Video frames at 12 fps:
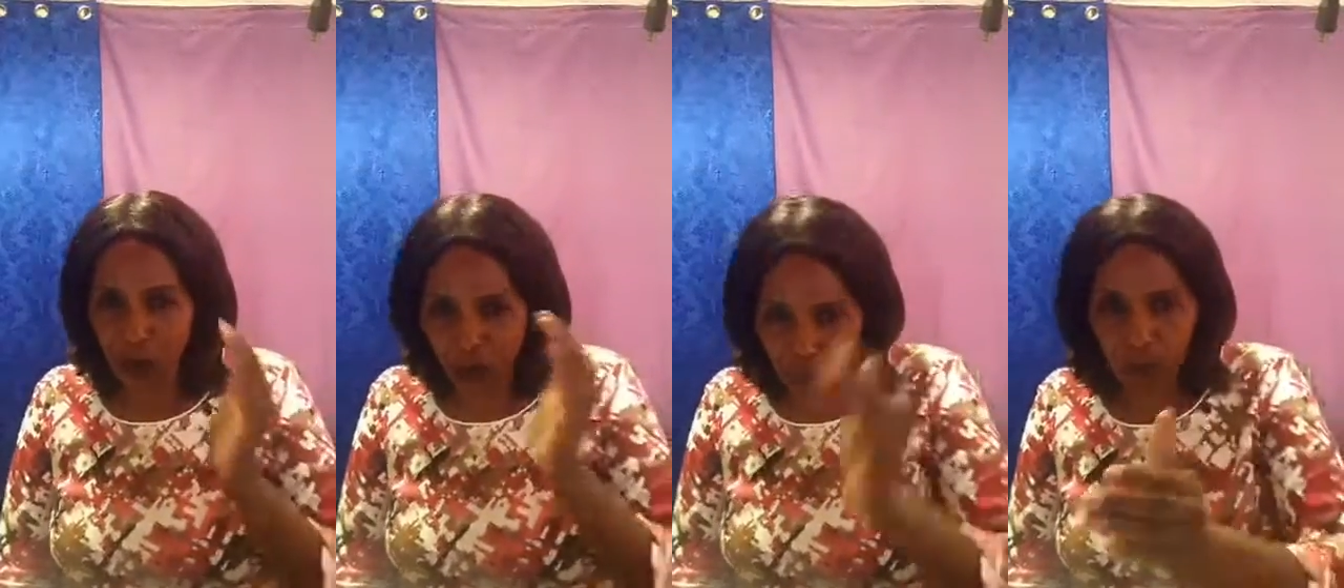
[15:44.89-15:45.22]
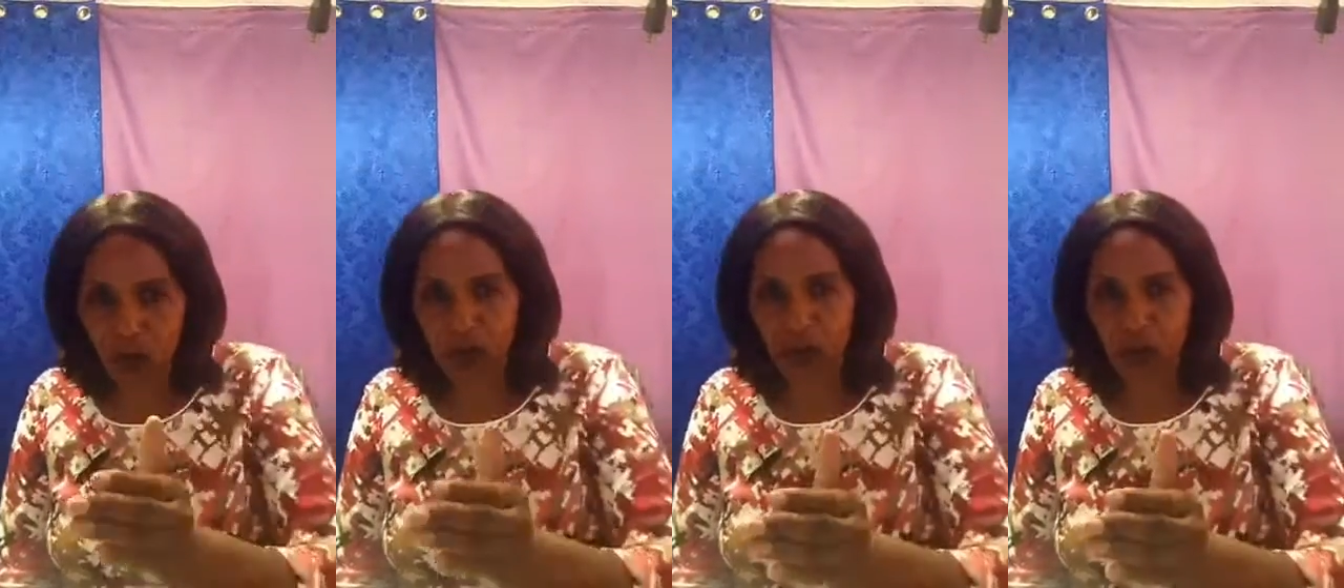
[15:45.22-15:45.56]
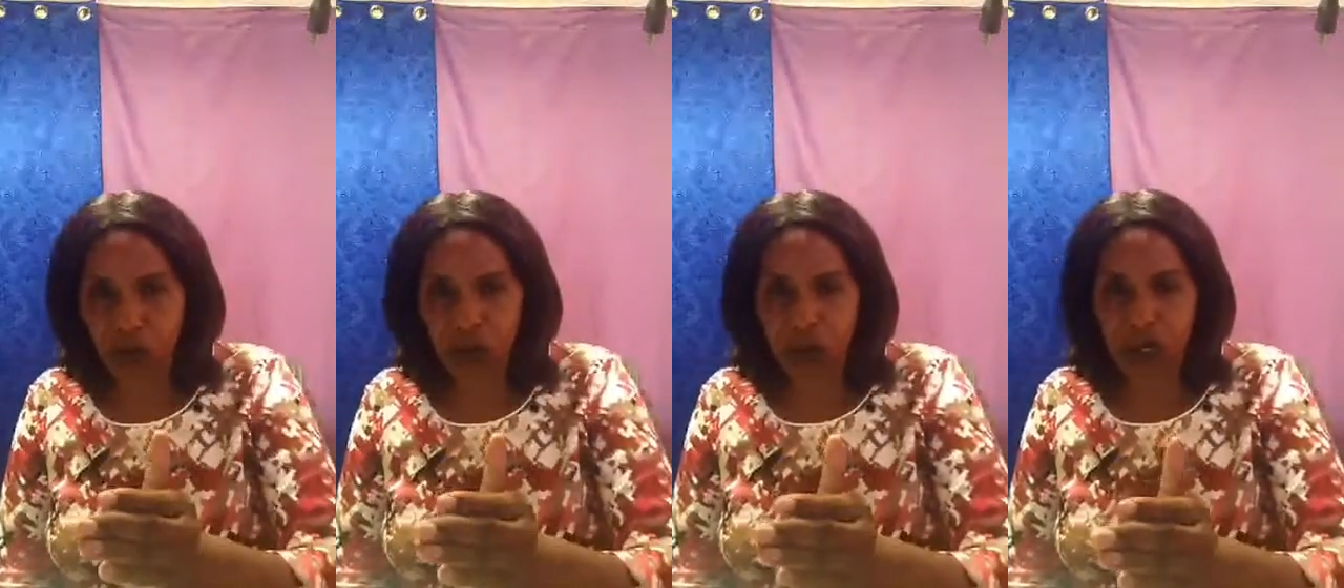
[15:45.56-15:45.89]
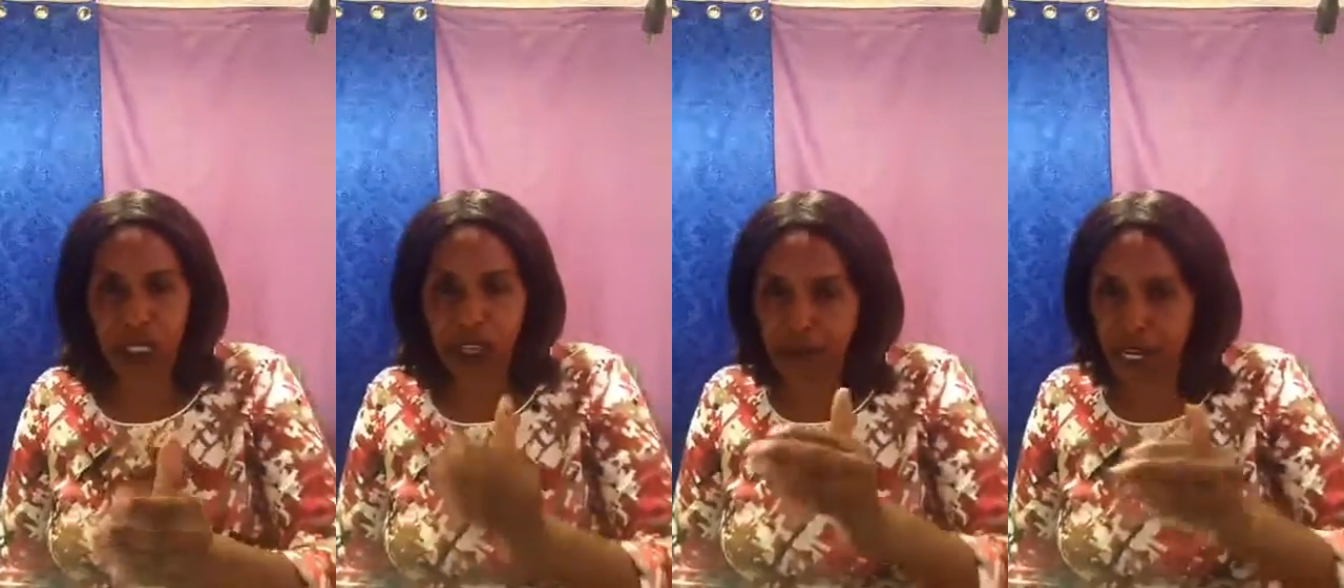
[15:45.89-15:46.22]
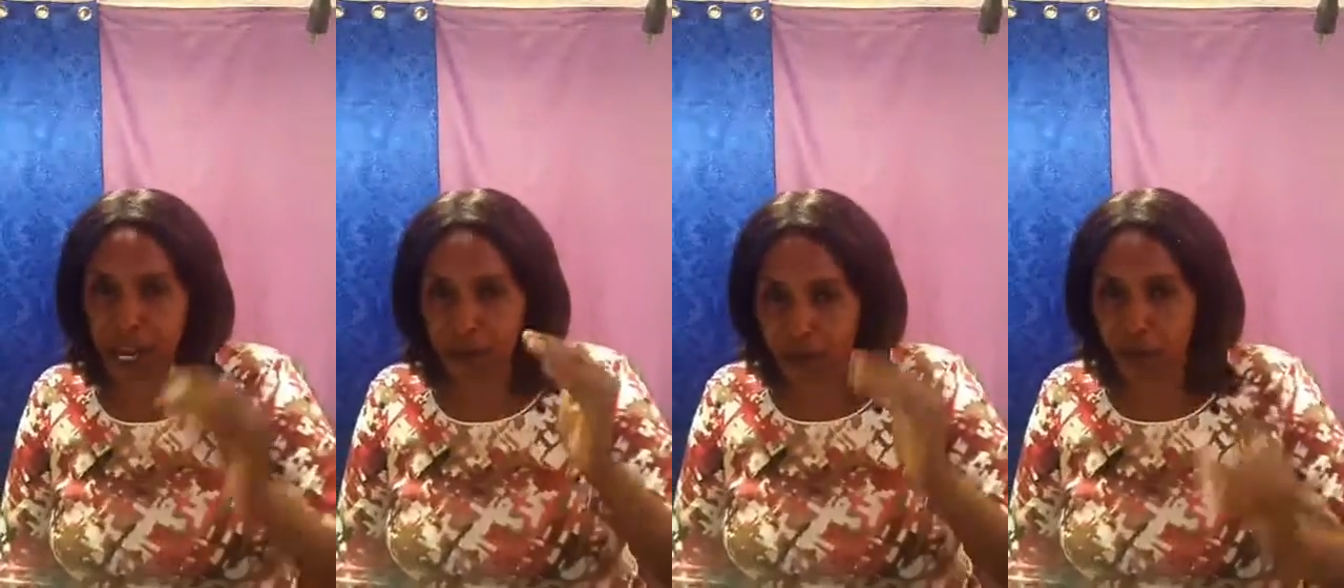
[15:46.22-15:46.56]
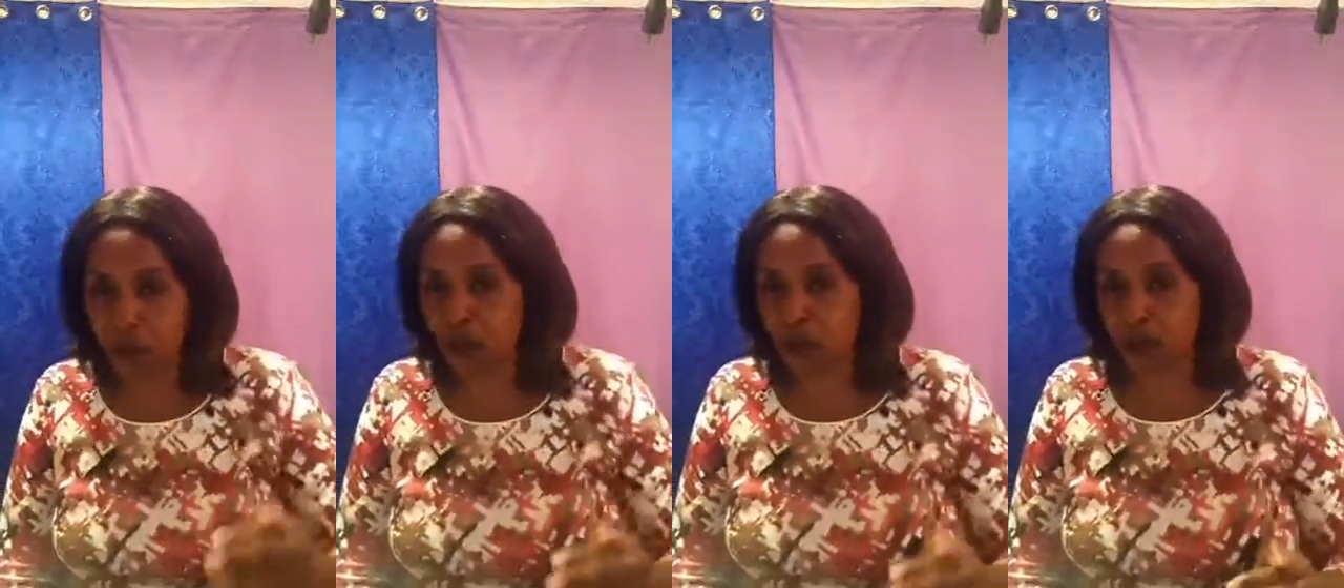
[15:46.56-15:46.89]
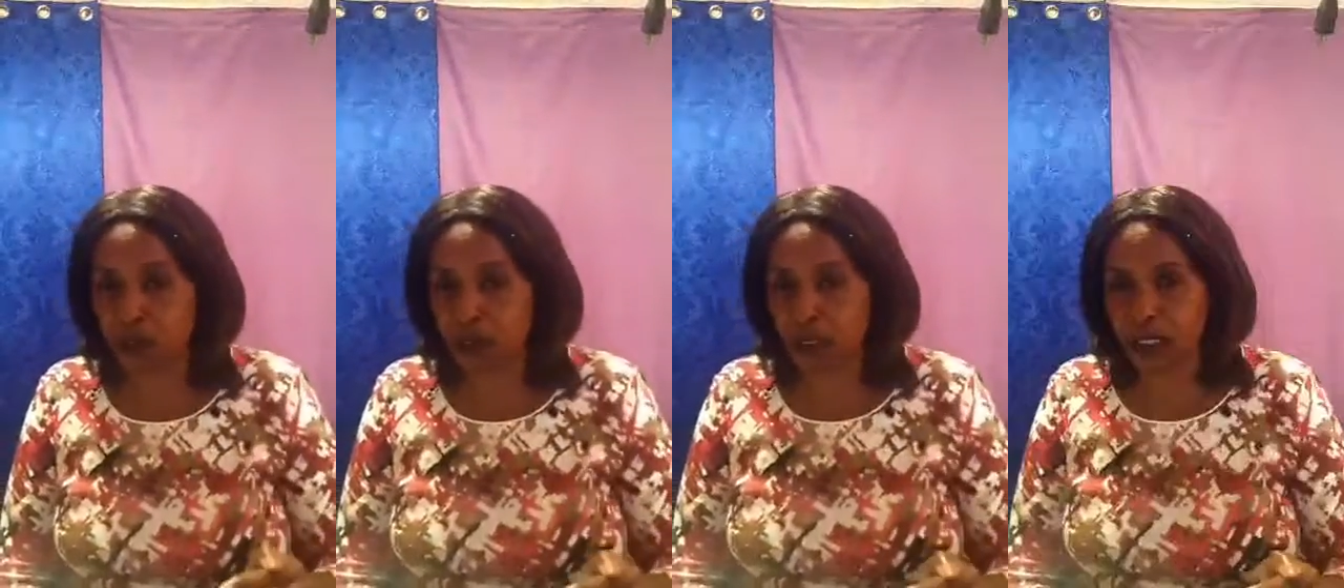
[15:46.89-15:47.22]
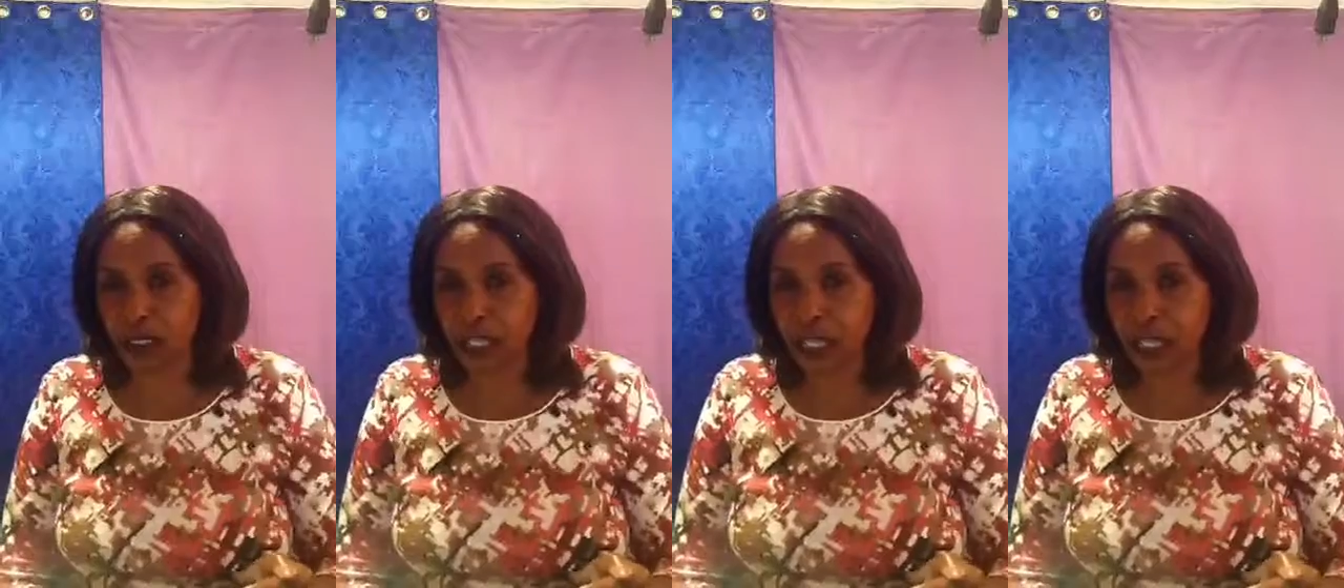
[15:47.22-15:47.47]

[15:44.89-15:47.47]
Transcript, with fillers: we go to 1 o'clock, even up to 2 o'clock.